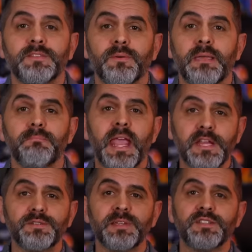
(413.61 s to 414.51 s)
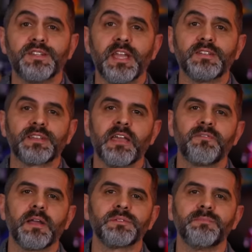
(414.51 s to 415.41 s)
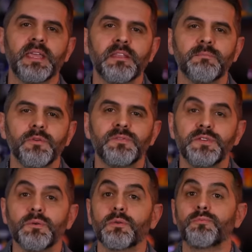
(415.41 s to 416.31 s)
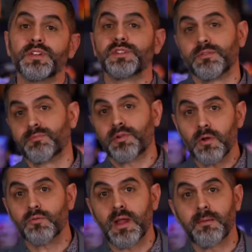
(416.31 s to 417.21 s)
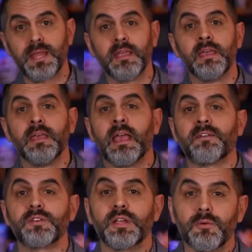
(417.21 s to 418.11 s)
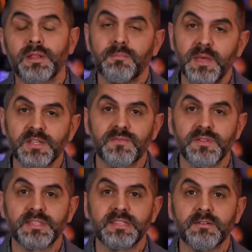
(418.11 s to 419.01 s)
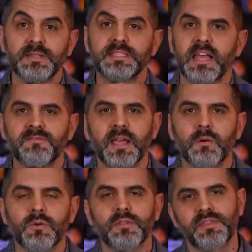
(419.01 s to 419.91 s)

to a management change, Sci-Fi was making the move to original programming. After hearing the pitch for the series, Sci-Fi ordered